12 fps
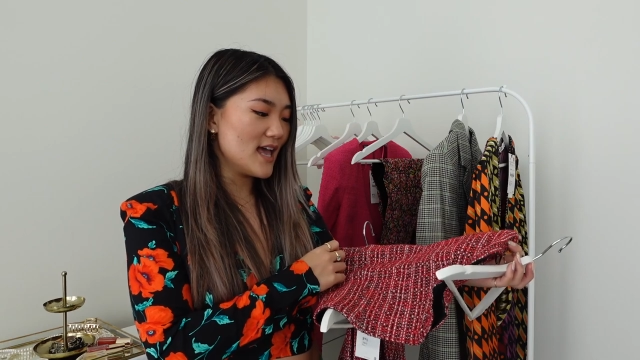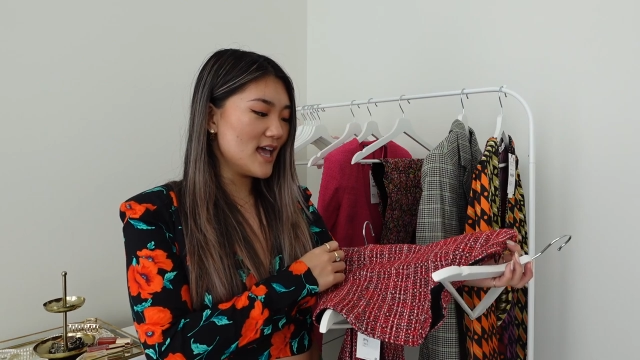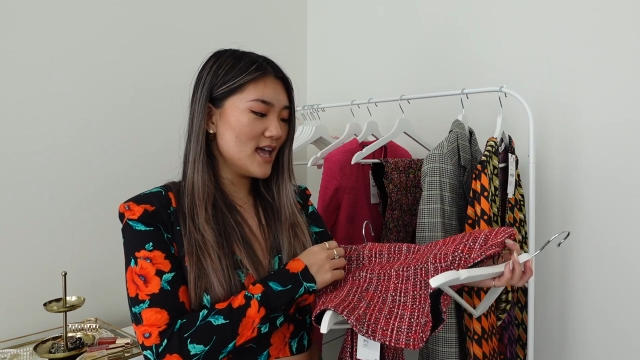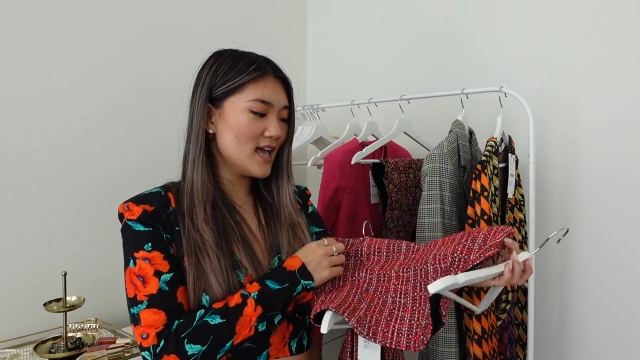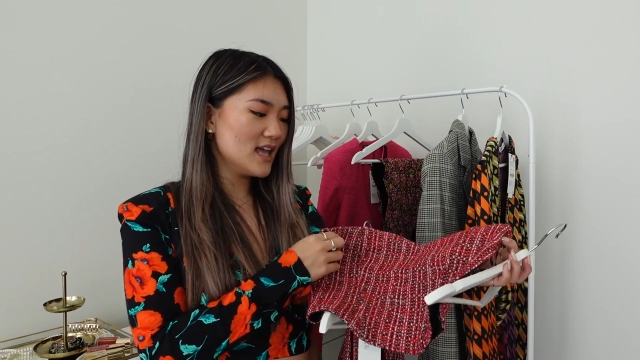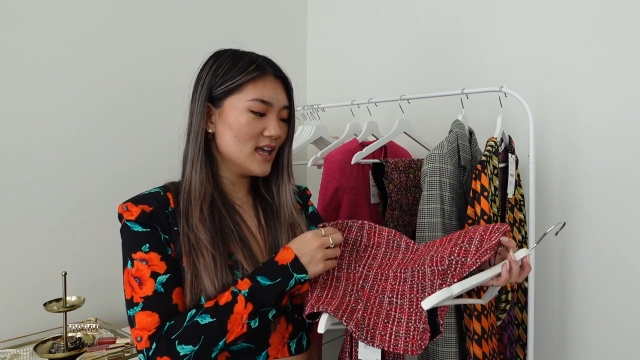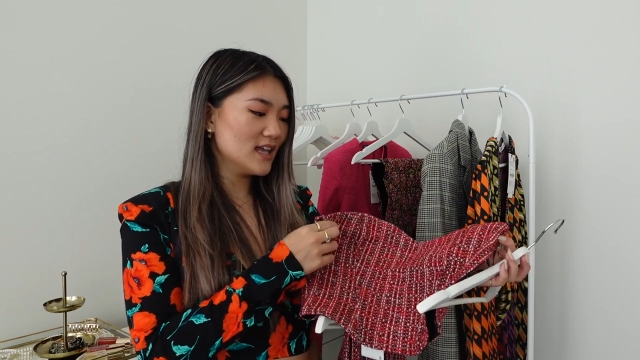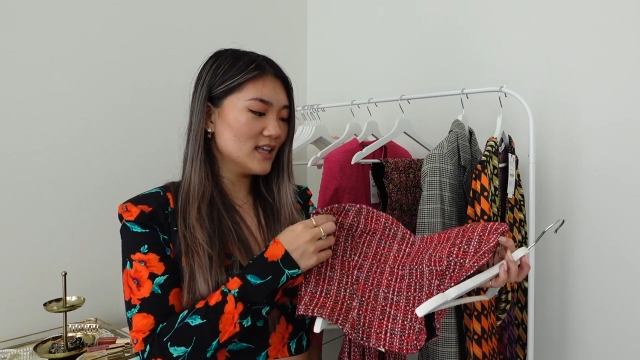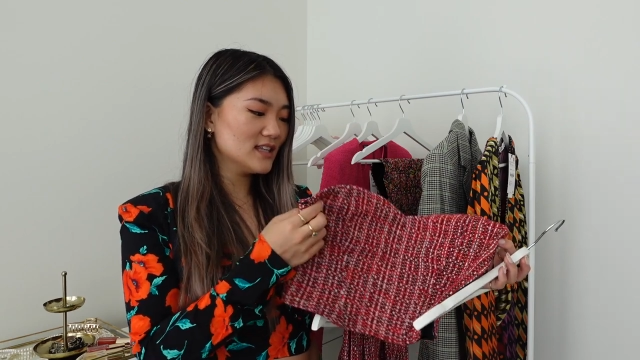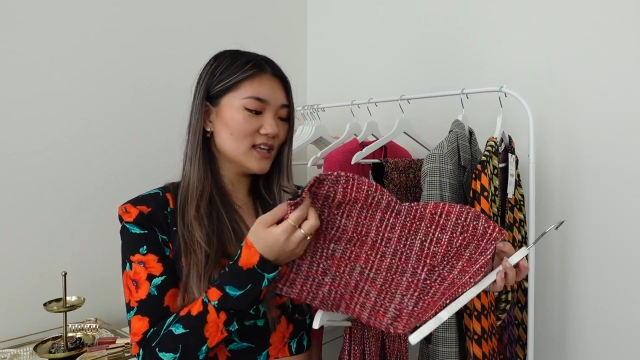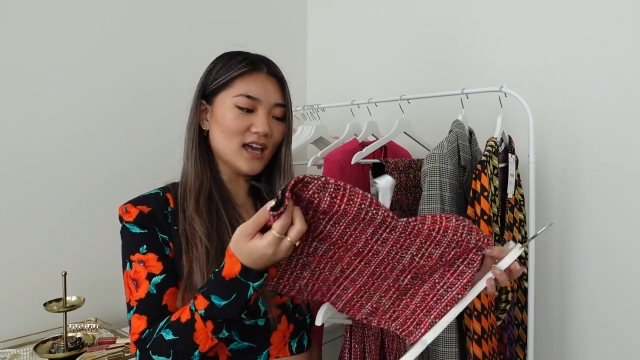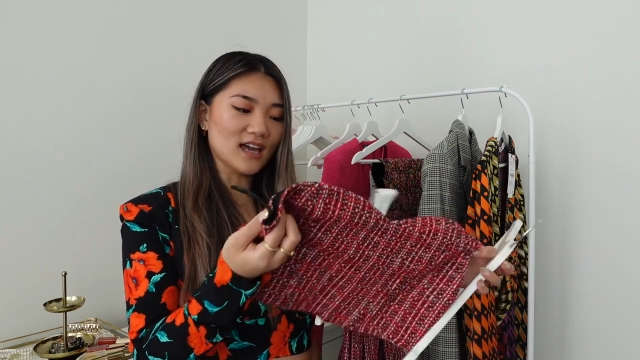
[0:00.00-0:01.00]

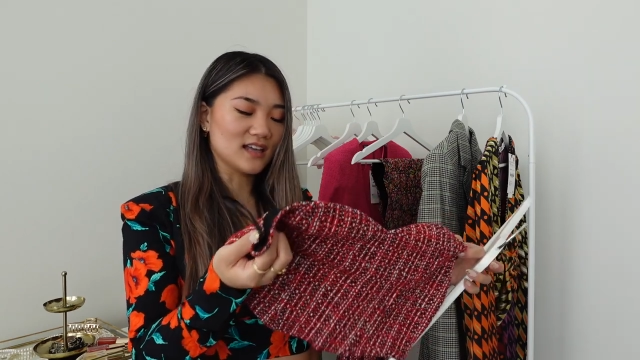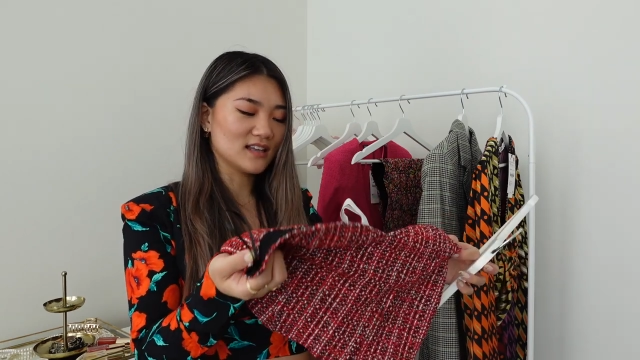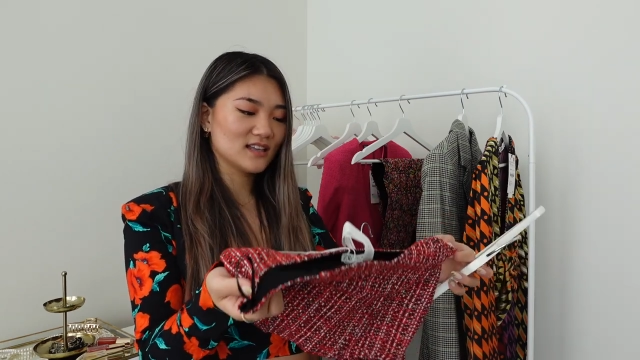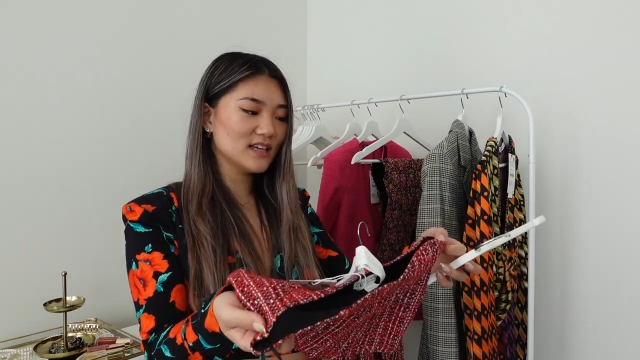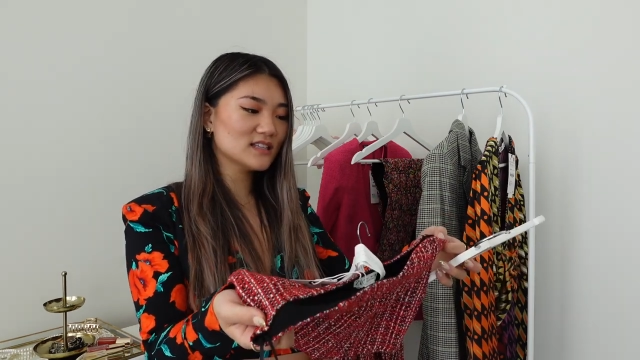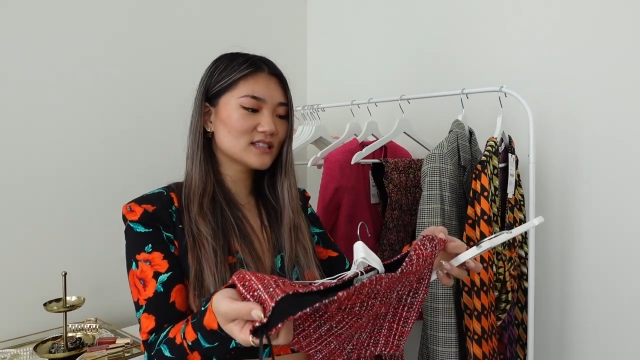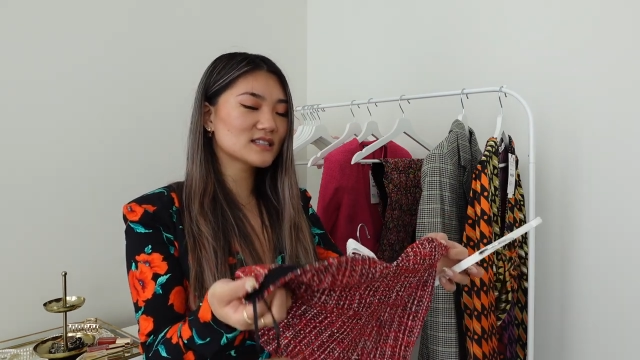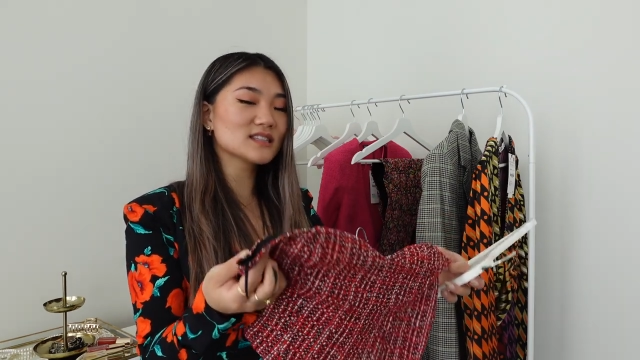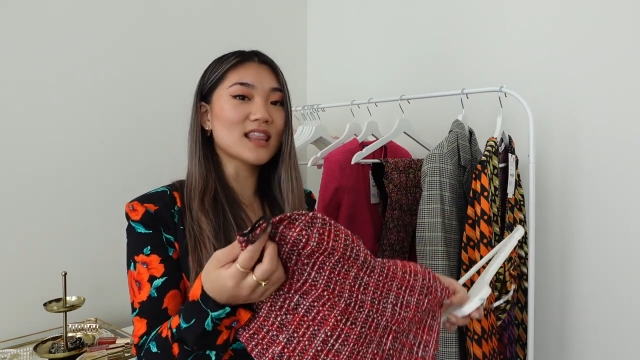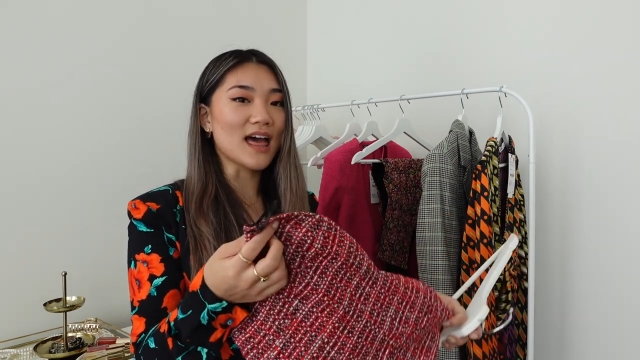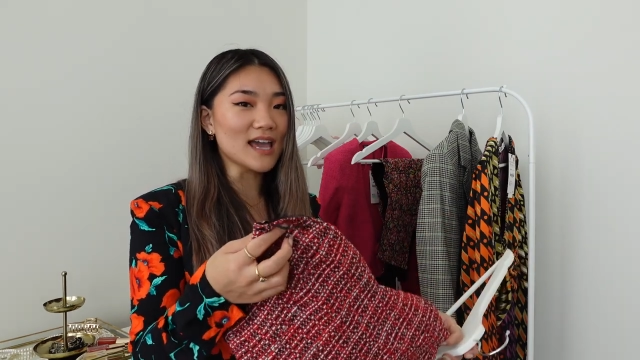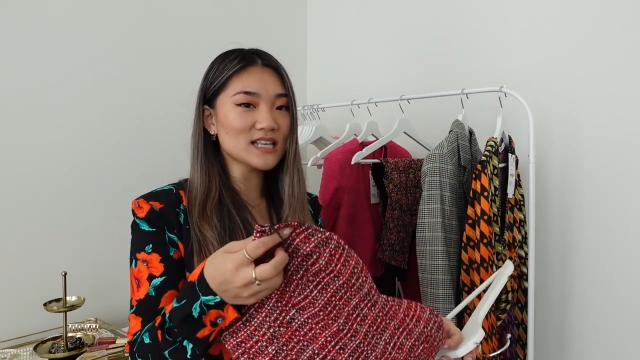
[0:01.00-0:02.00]
And yeah, it's
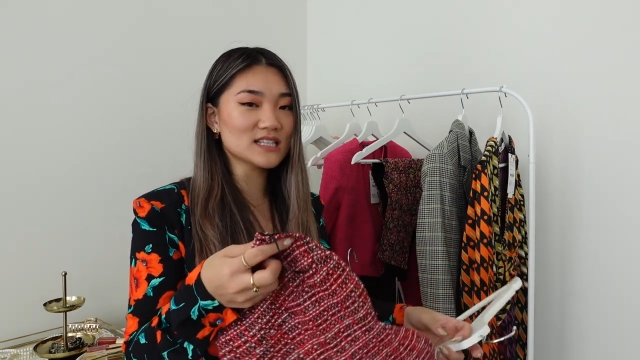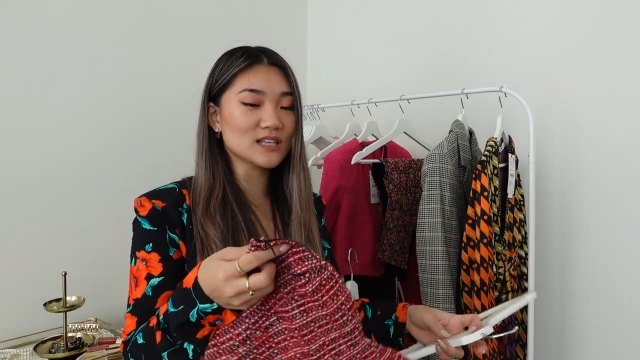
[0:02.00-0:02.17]
nice